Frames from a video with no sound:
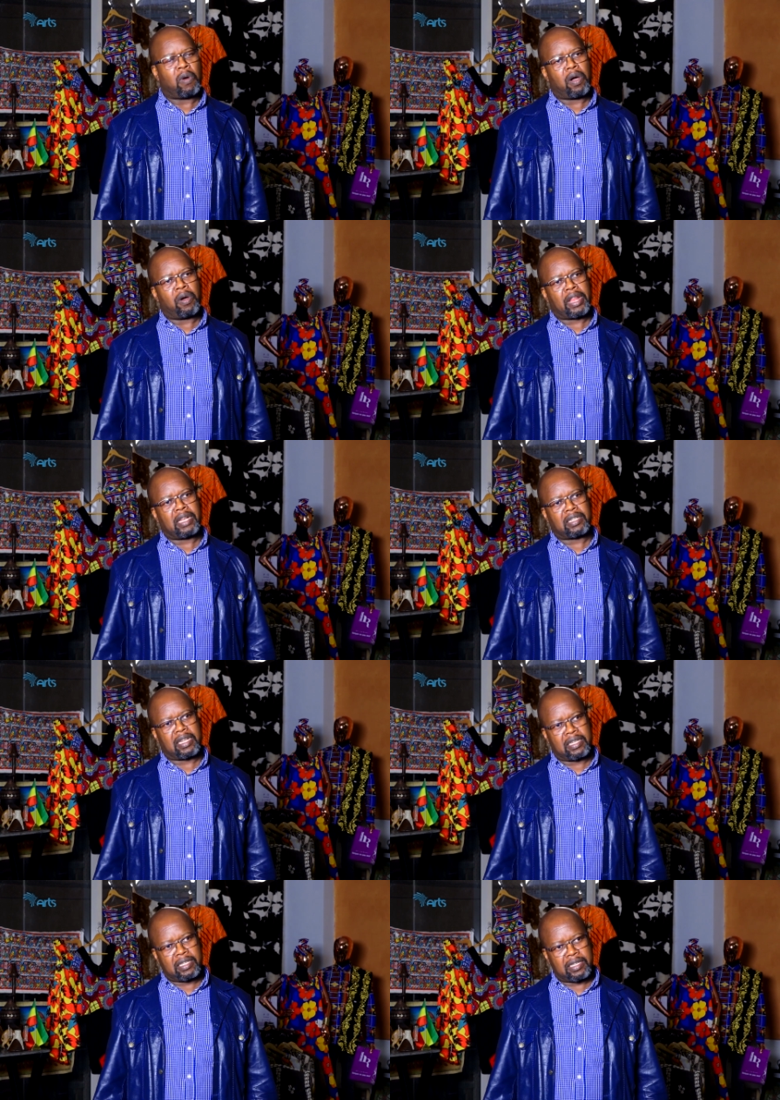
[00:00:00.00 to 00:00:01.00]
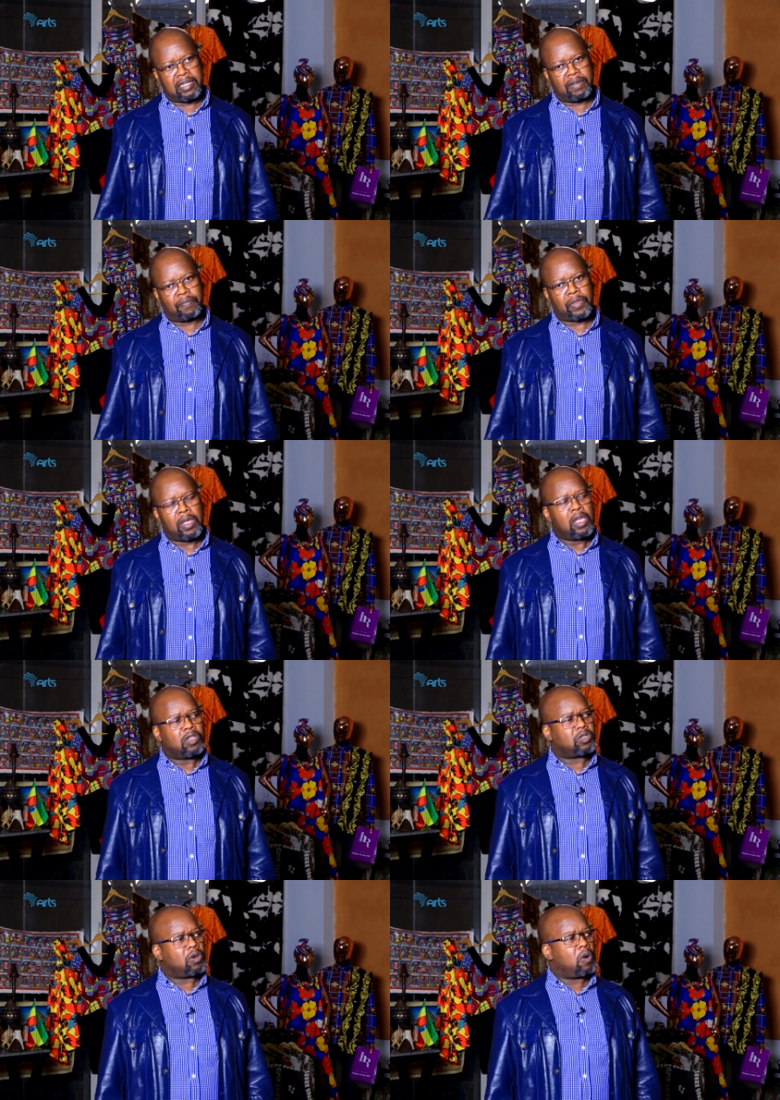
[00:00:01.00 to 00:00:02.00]
our oral tradition.
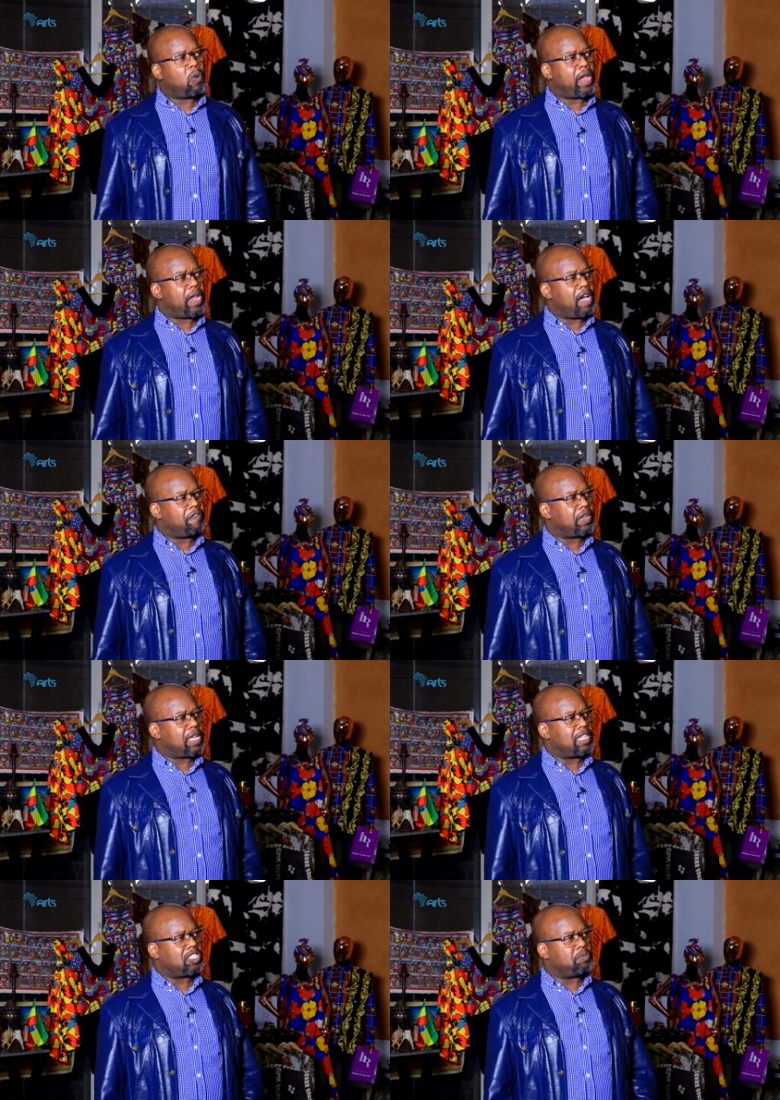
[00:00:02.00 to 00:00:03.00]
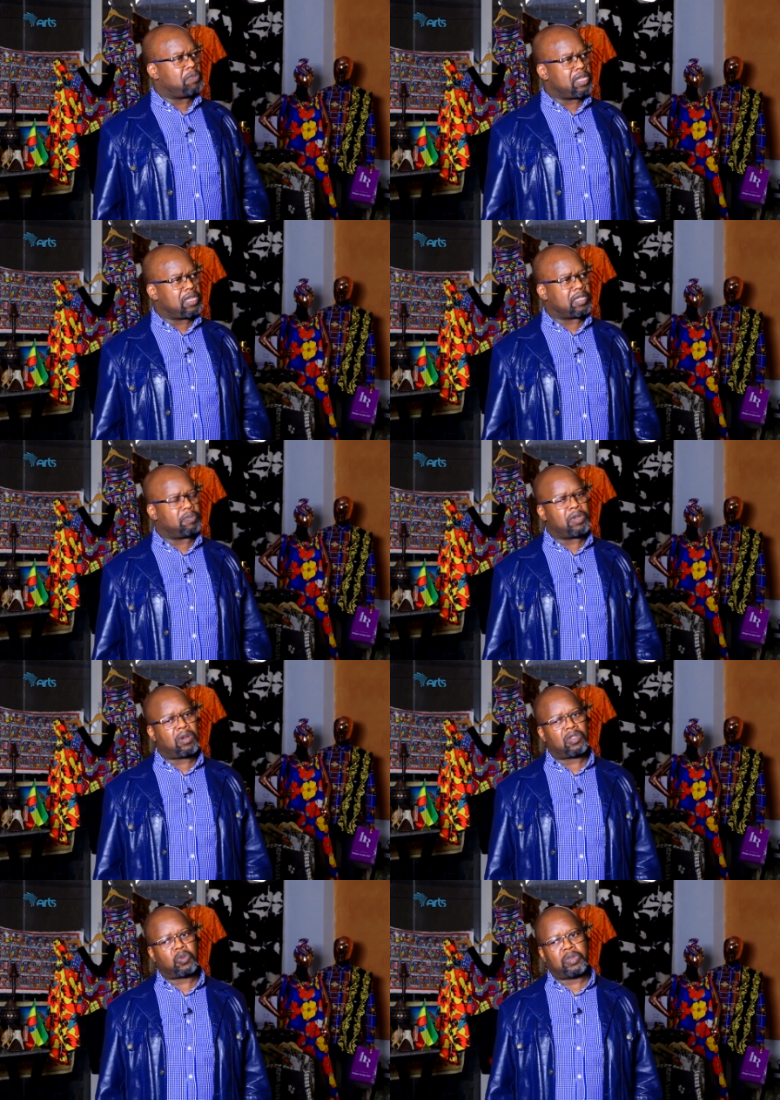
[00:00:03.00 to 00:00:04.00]
So when Africans meet,
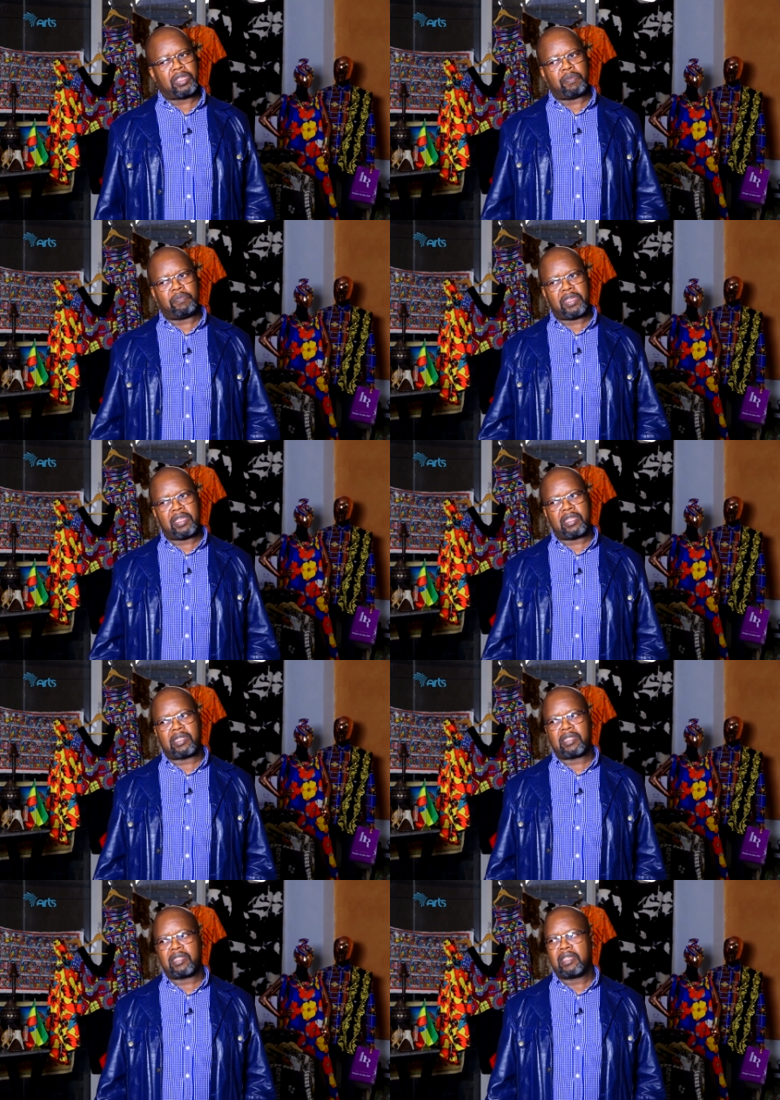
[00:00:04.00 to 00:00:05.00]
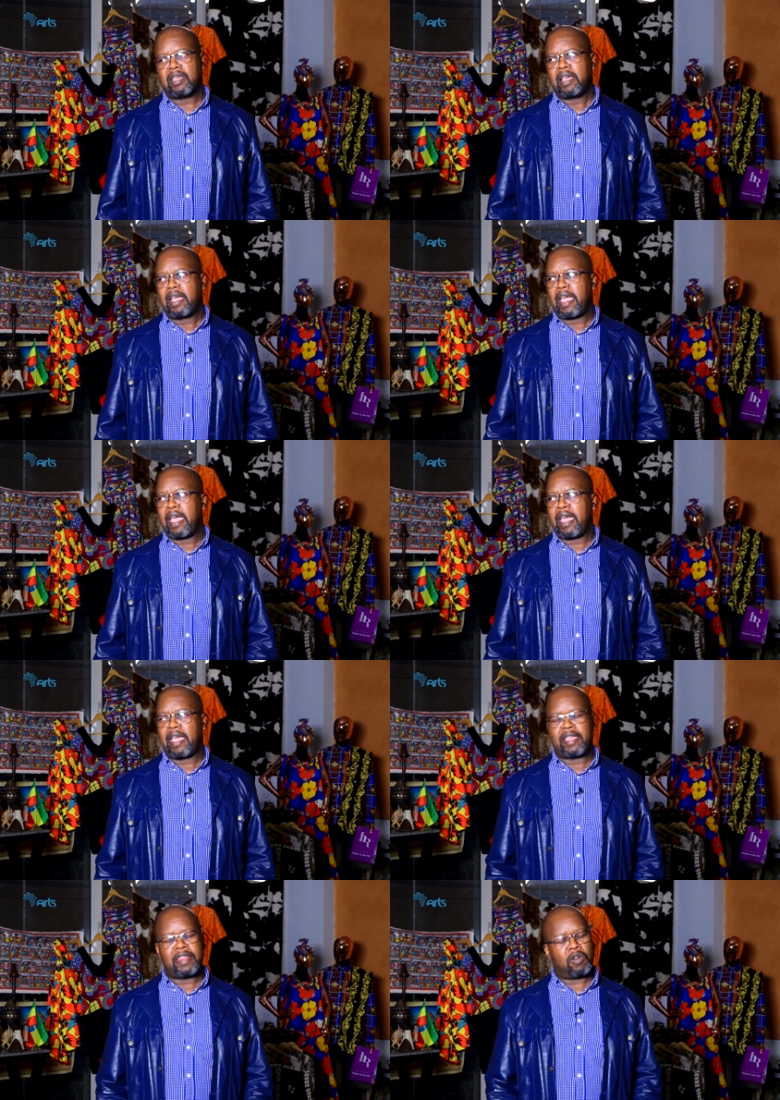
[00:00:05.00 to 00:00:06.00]
because we meet
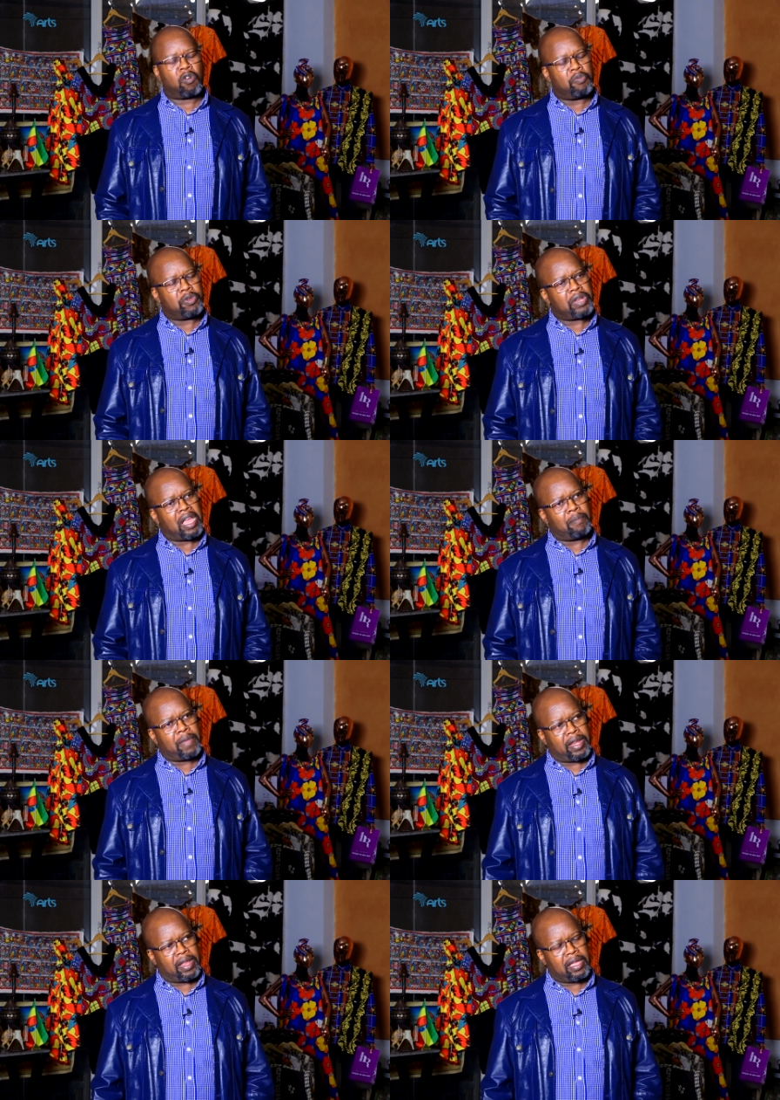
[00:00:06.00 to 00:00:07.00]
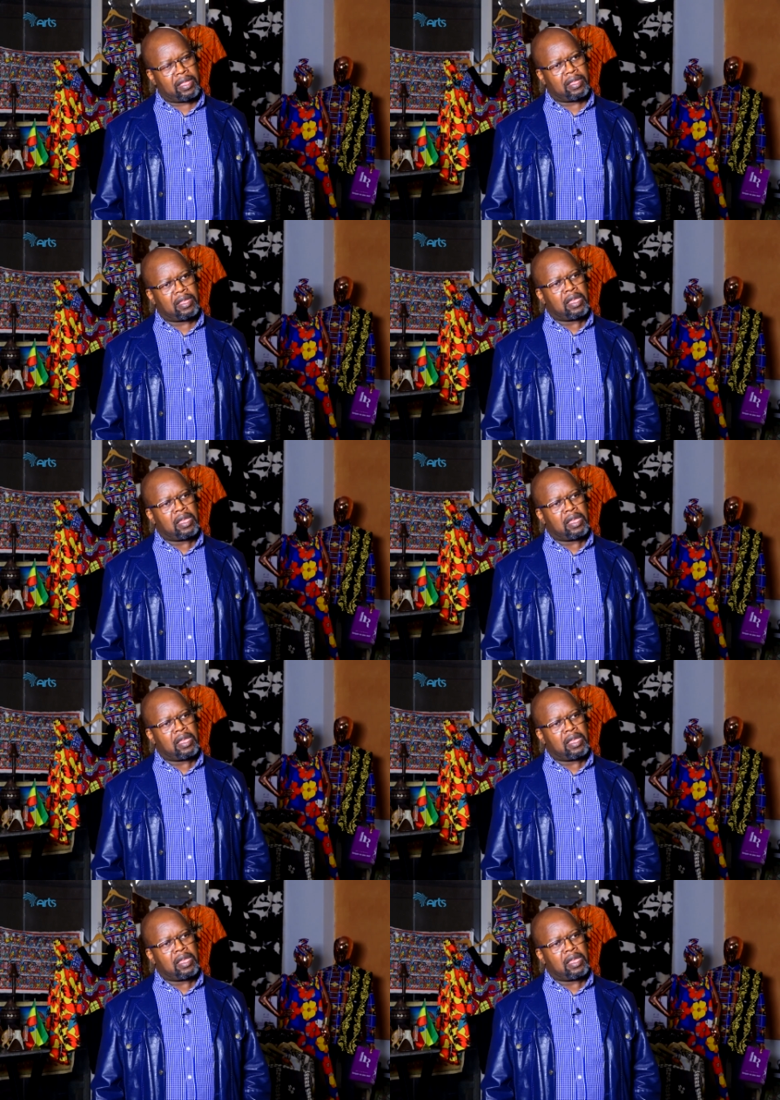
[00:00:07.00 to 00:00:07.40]
uh, in a communal manner,